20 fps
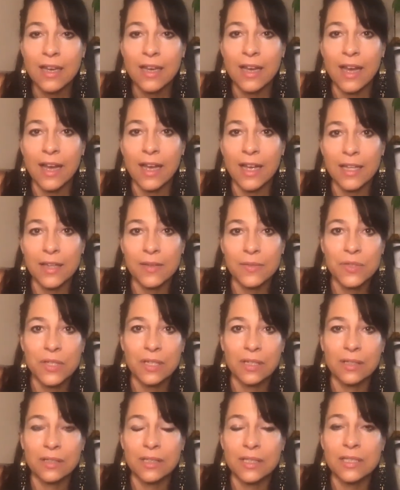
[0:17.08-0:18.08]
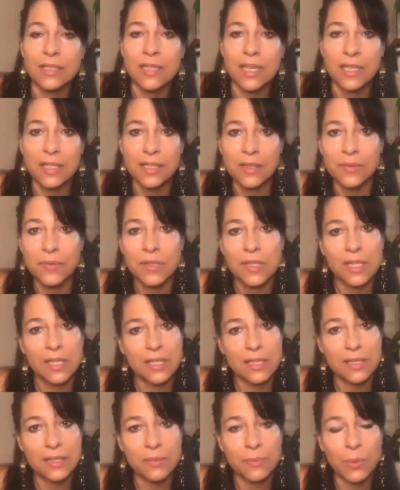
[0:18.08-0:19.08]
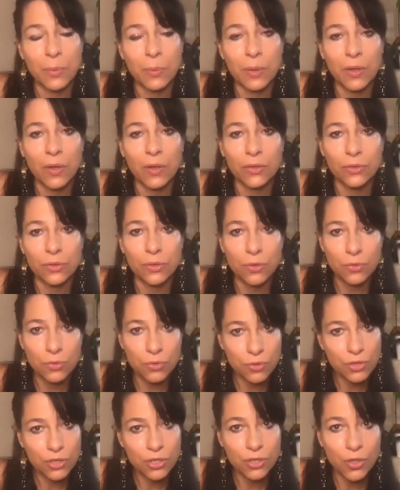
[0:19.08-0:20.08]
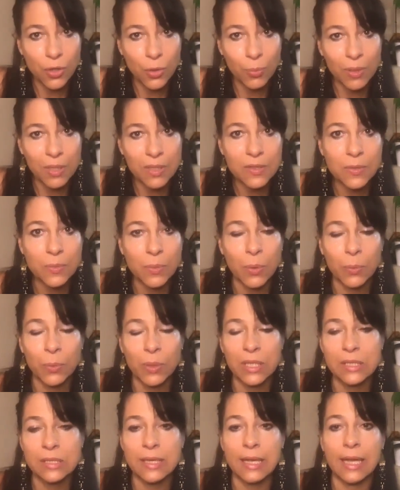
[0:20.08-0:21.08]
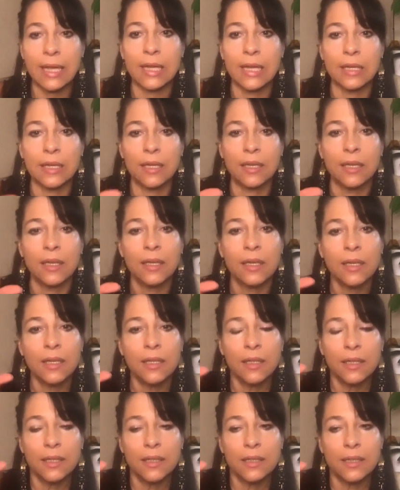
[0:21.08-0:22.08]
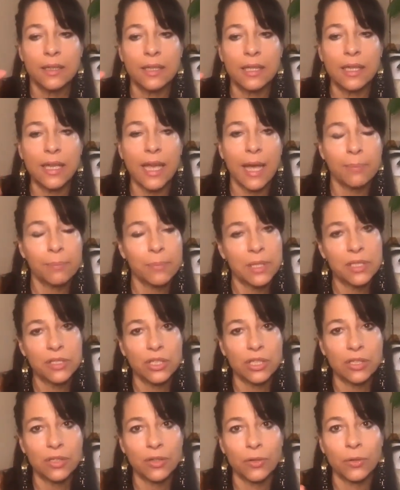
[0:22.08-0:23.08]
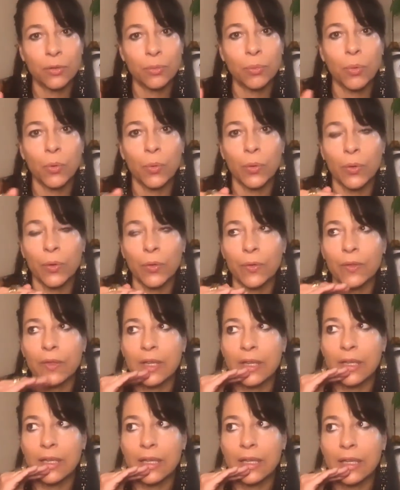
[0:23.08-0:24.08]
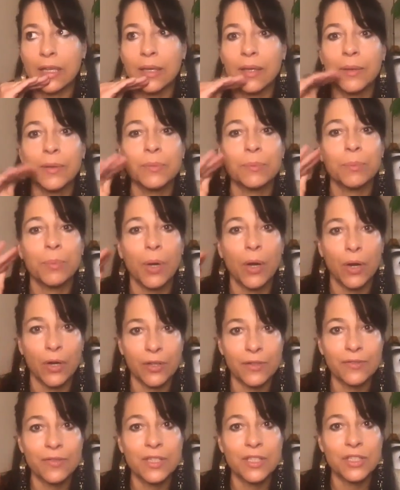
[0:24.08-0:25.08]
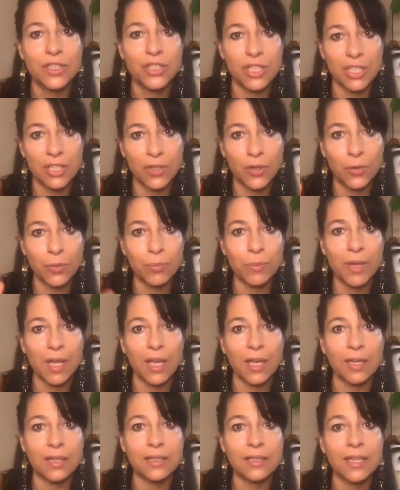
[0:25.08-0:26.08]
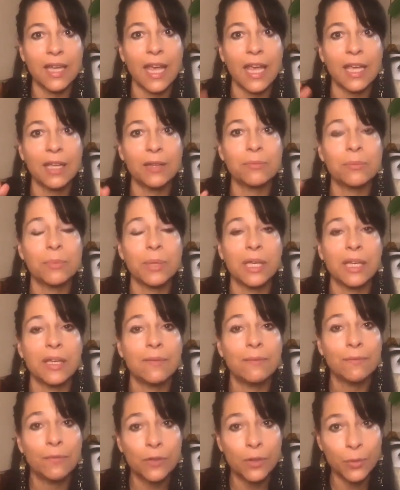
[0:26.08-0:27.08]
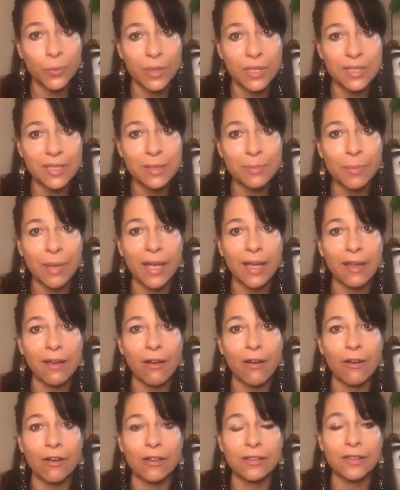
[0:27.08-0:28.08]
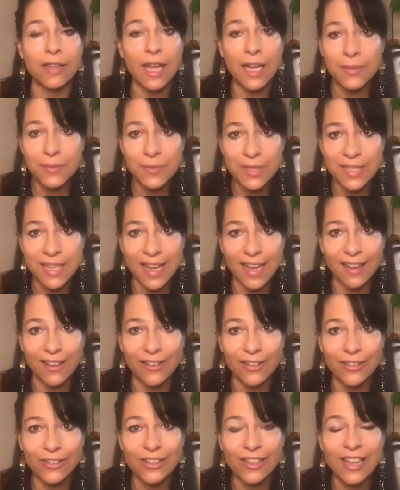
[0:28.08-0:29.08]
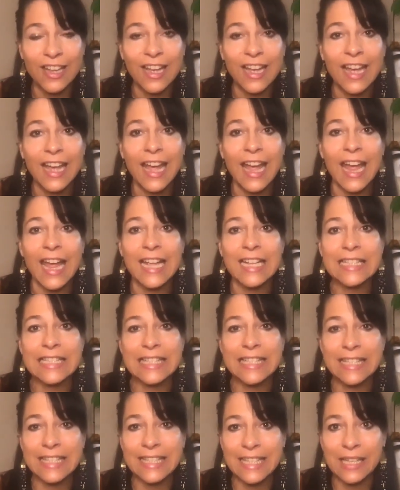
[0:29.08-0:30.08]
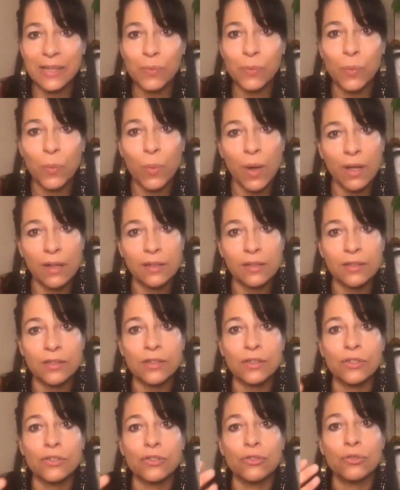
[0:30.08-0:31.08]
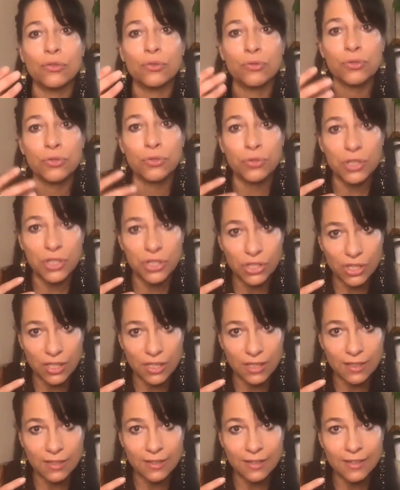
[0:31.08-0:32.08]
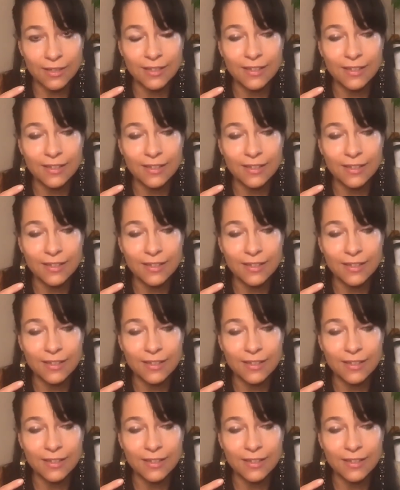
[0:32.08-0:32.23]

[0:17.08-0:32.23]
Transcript: I have done intensive studies in what we call nutrigenomics, where we take the epigenome or the part of the genome that can be influenced by our lifestyle and see what nutrition